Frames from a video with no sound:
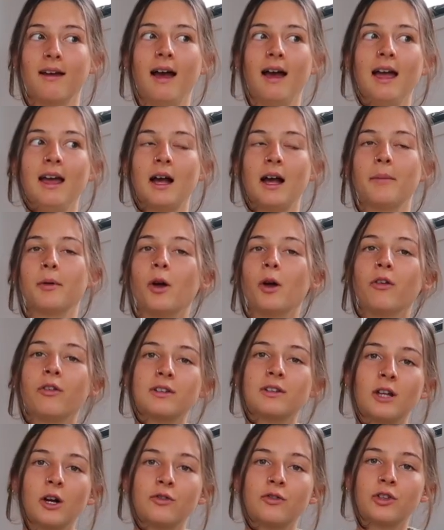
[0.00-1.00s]
hey, I'm going through
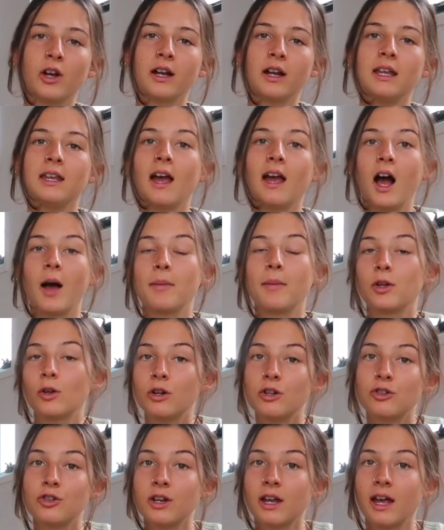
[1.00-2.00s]
this health journey, yeah, I'm
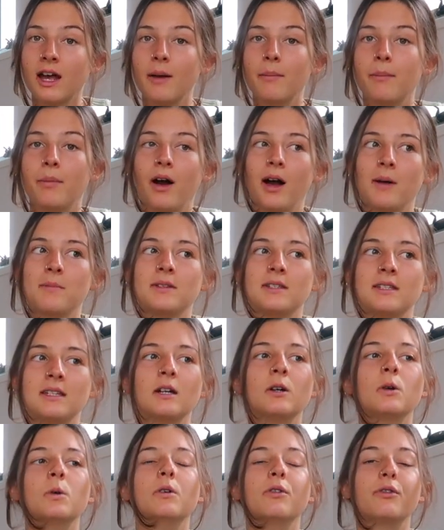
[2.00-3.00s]
acknowledging it, but I'm
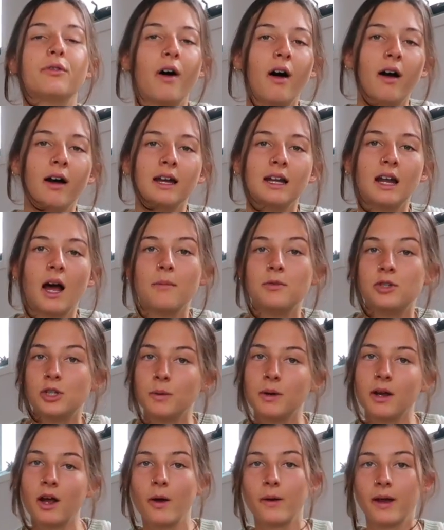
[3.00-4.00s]
still fine, I'm
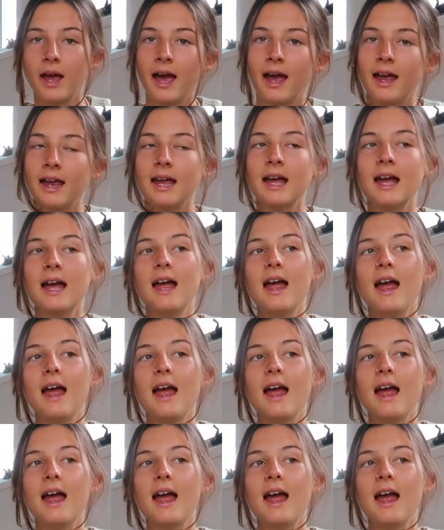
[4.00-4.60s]
doing okay.